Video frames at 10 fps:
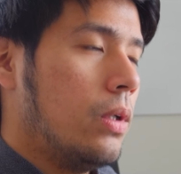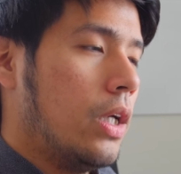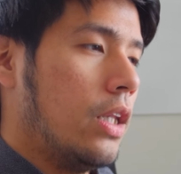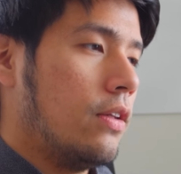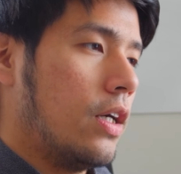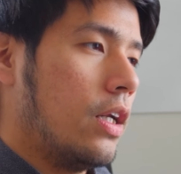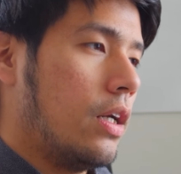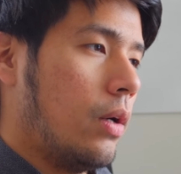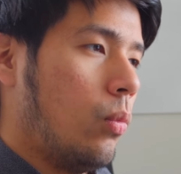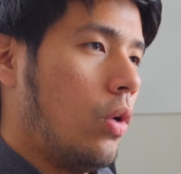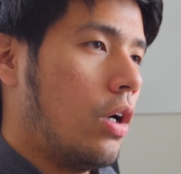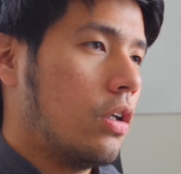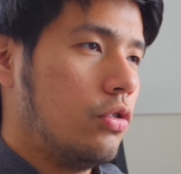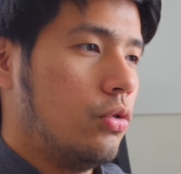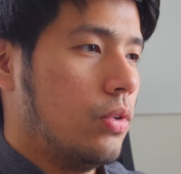and then I
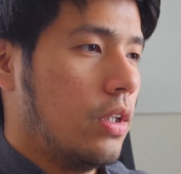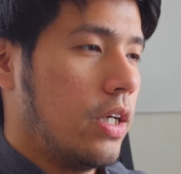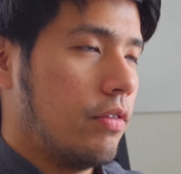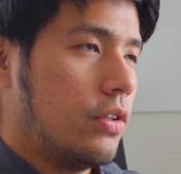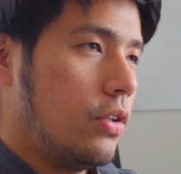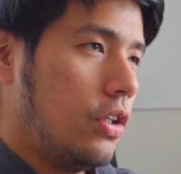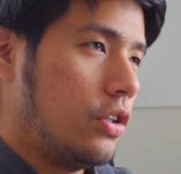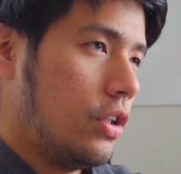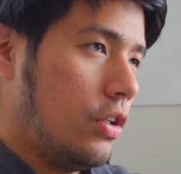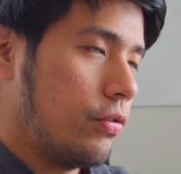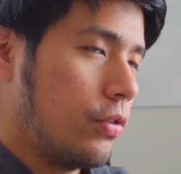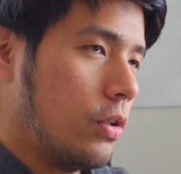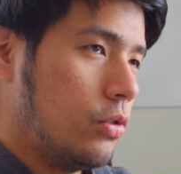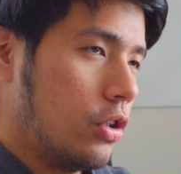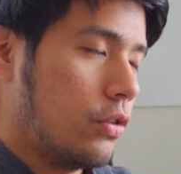walked to the left. As you can see
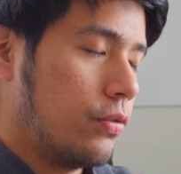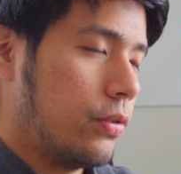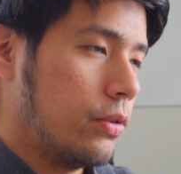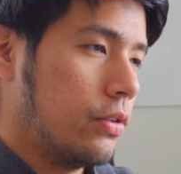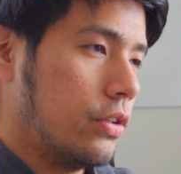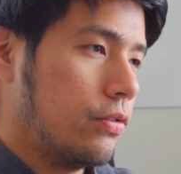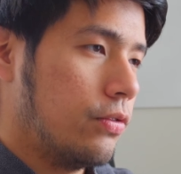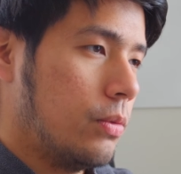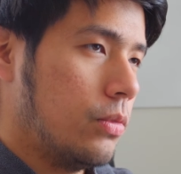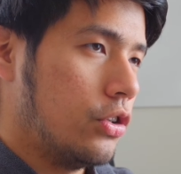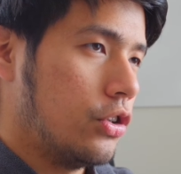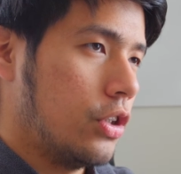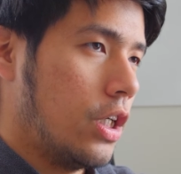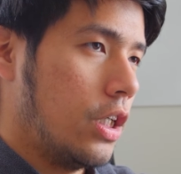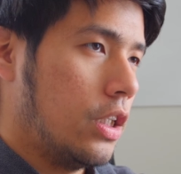from the
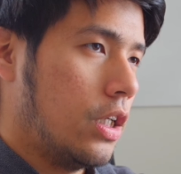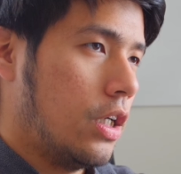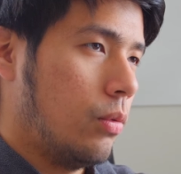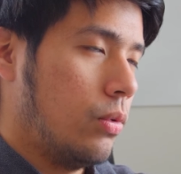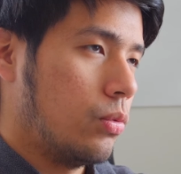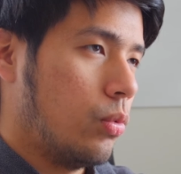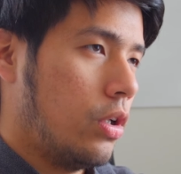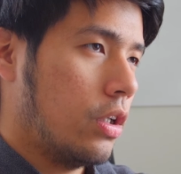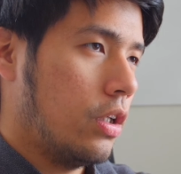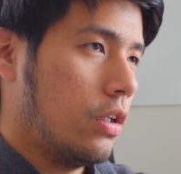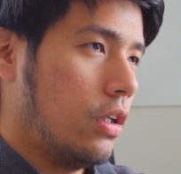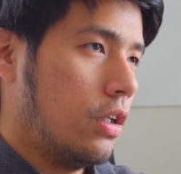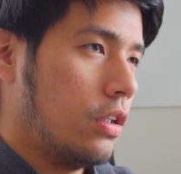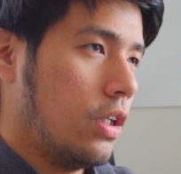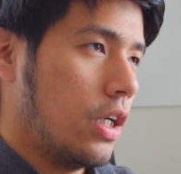shot, I was walking
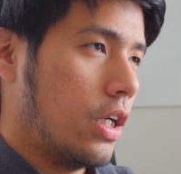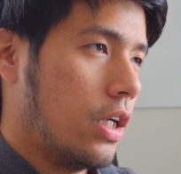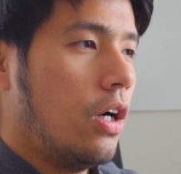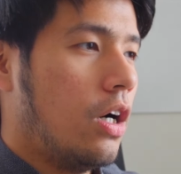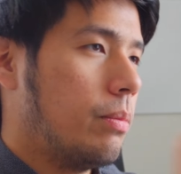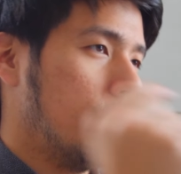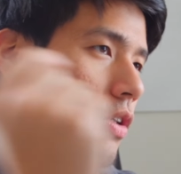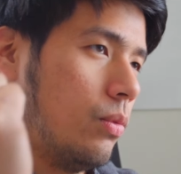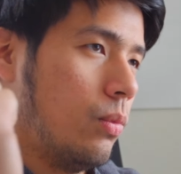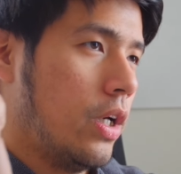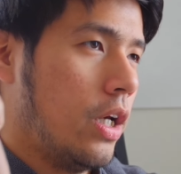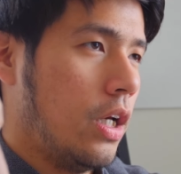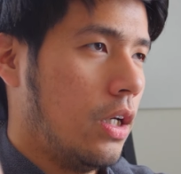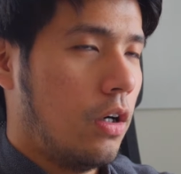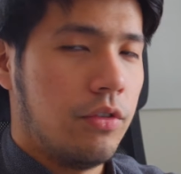on the opposite
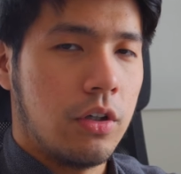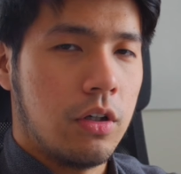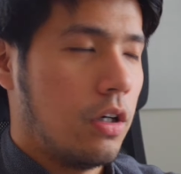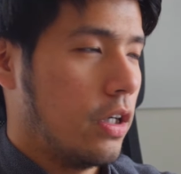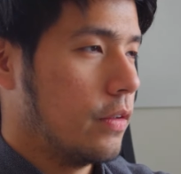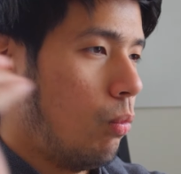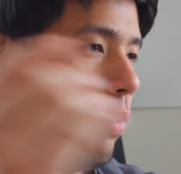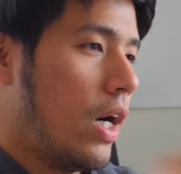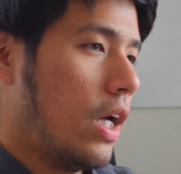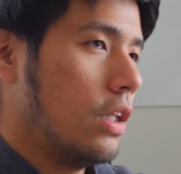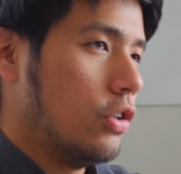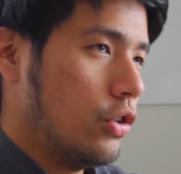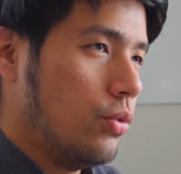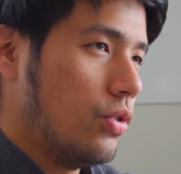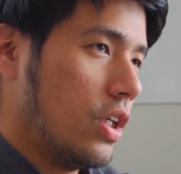way of the car while
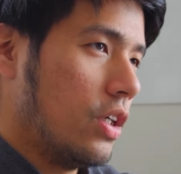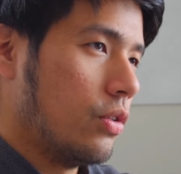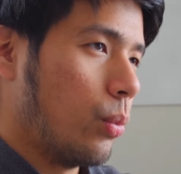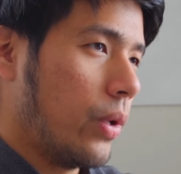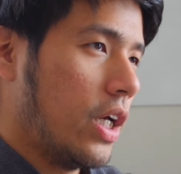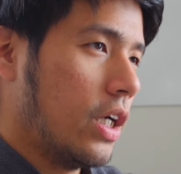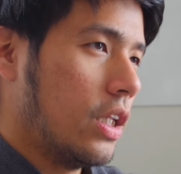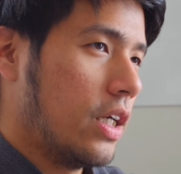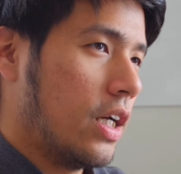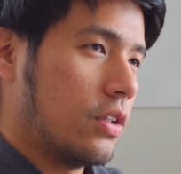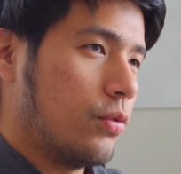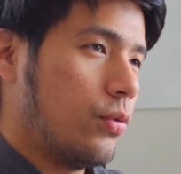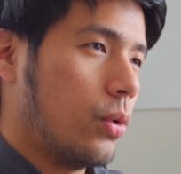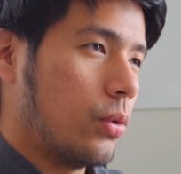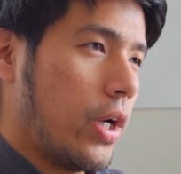using the rail as a
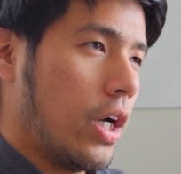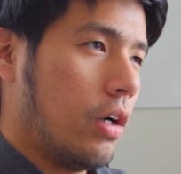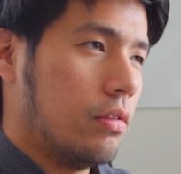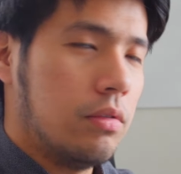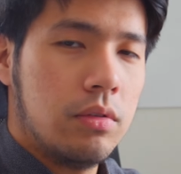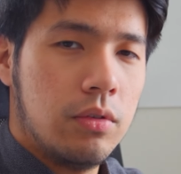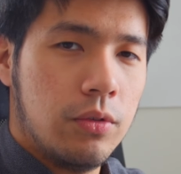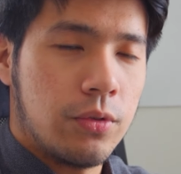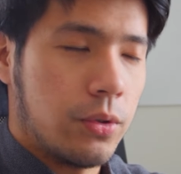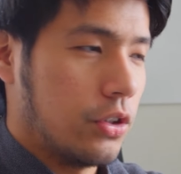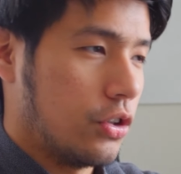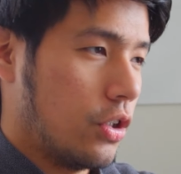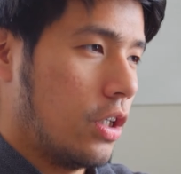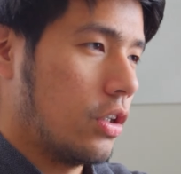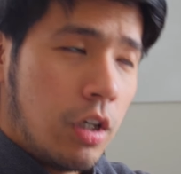foreground for the
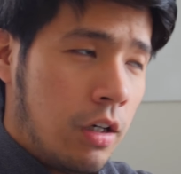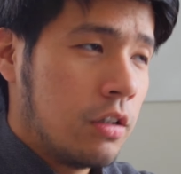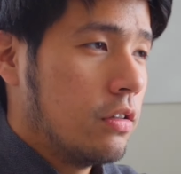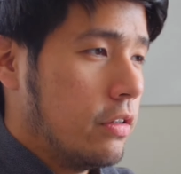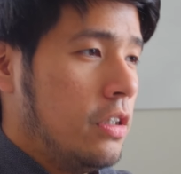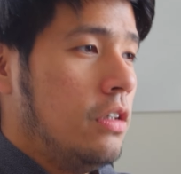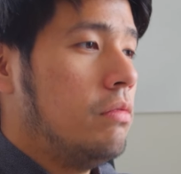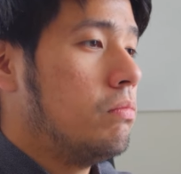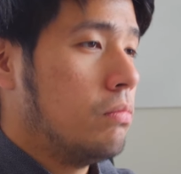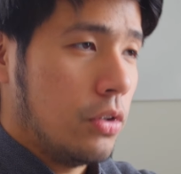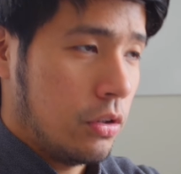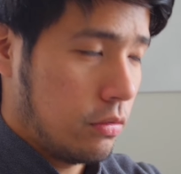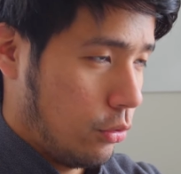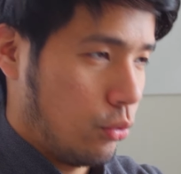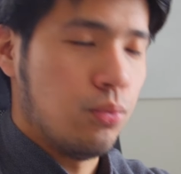shot. Honestly,
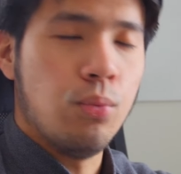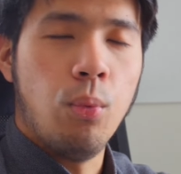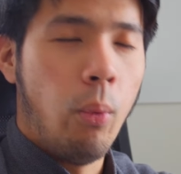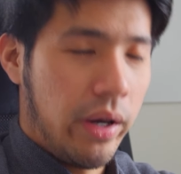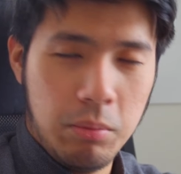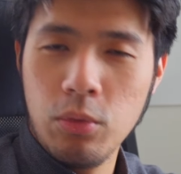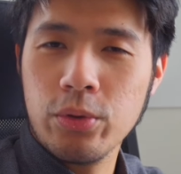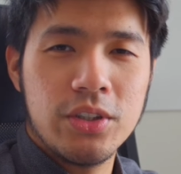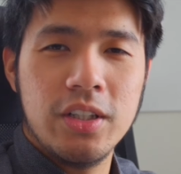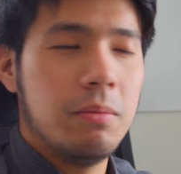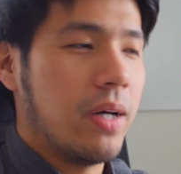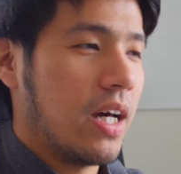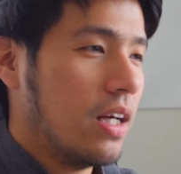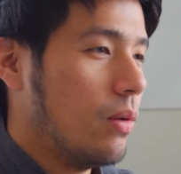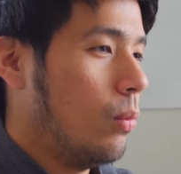it looks way more
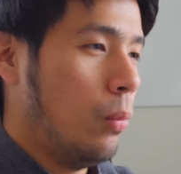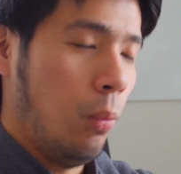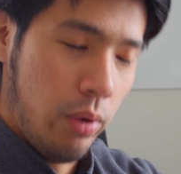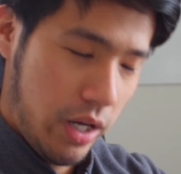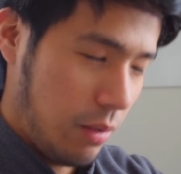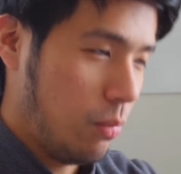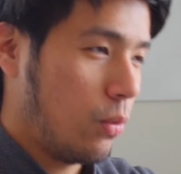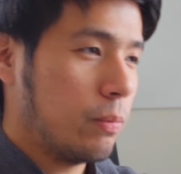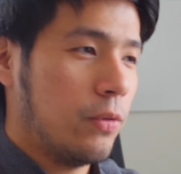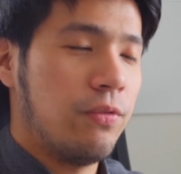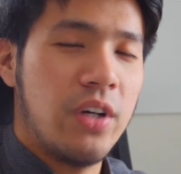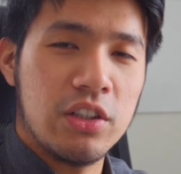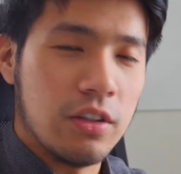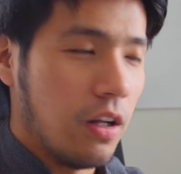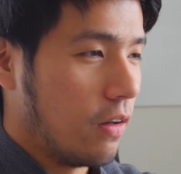cinematic, way more
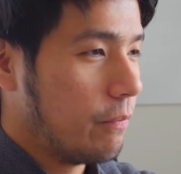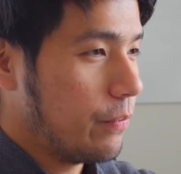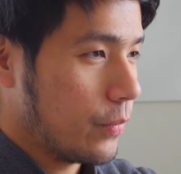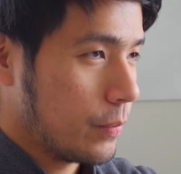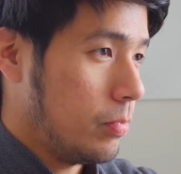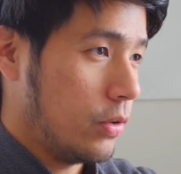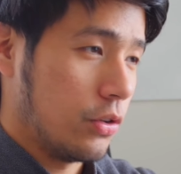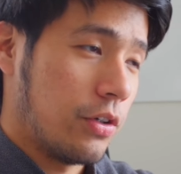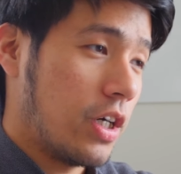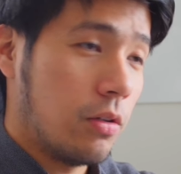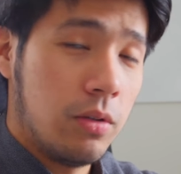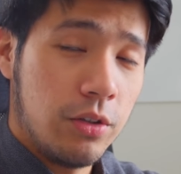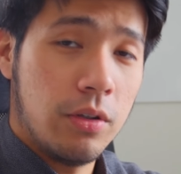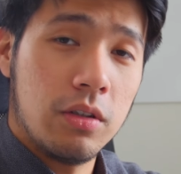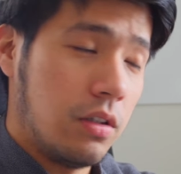professional, because you're not
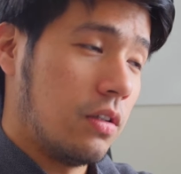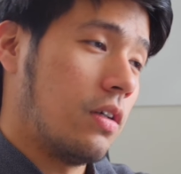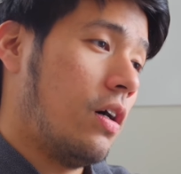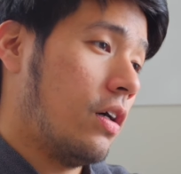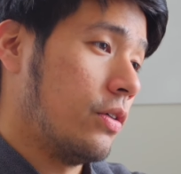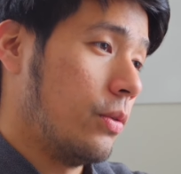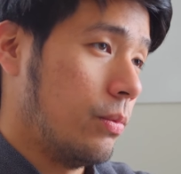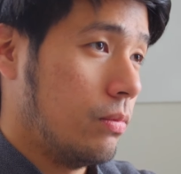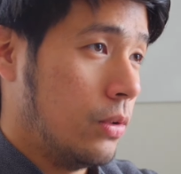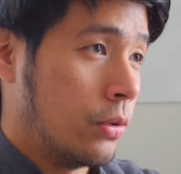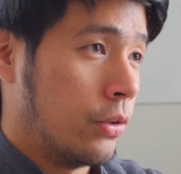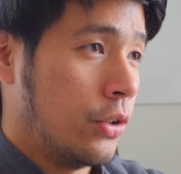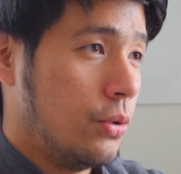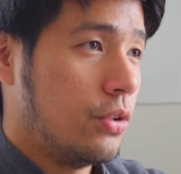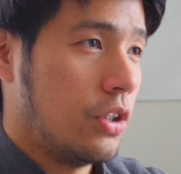only focusing on the car, you're
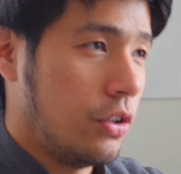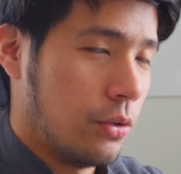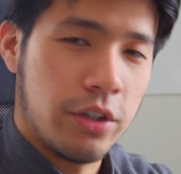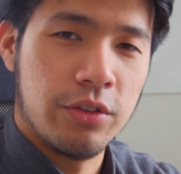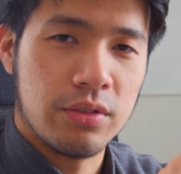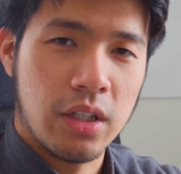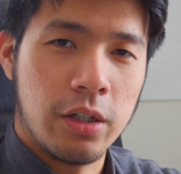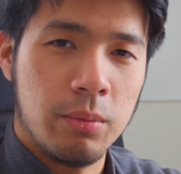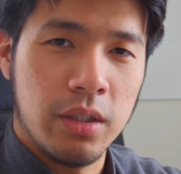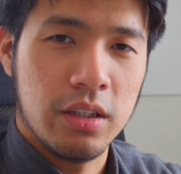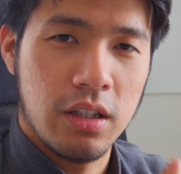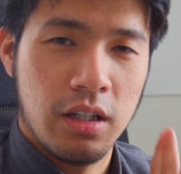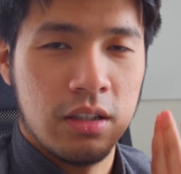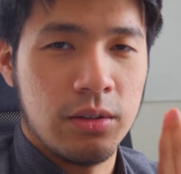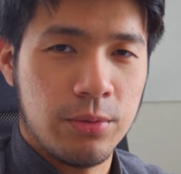using your environment
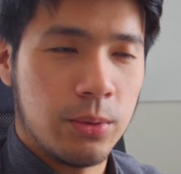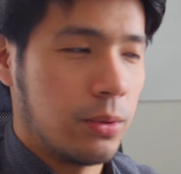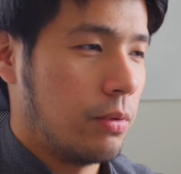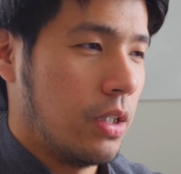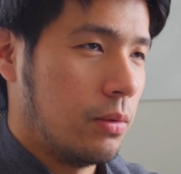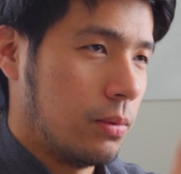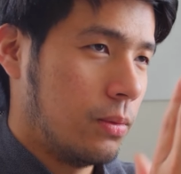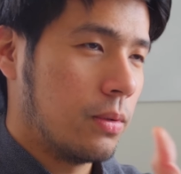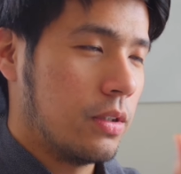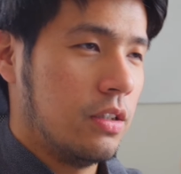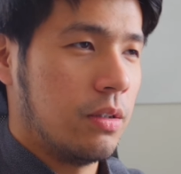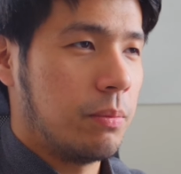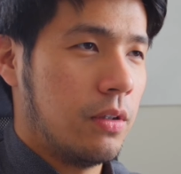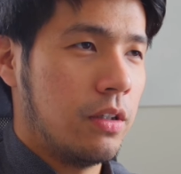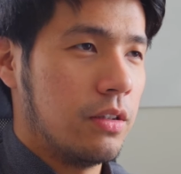as a foreground or as a
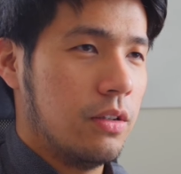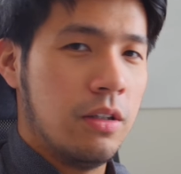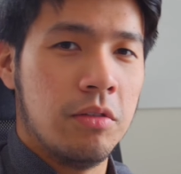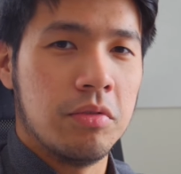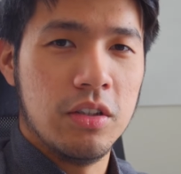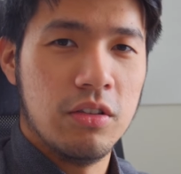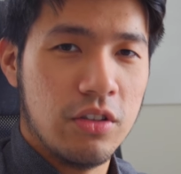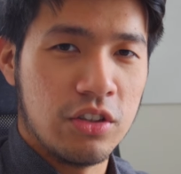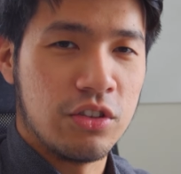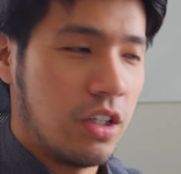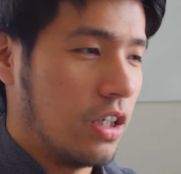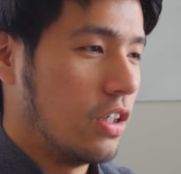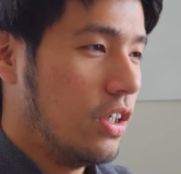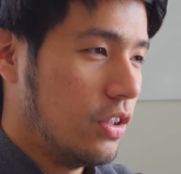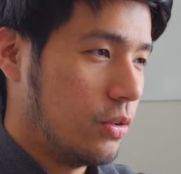part of the
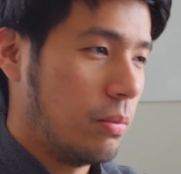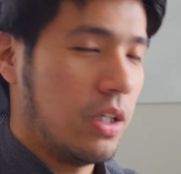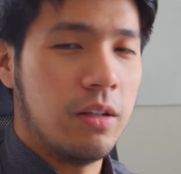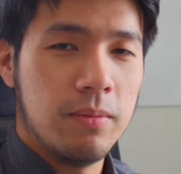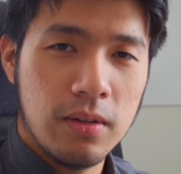shot to make it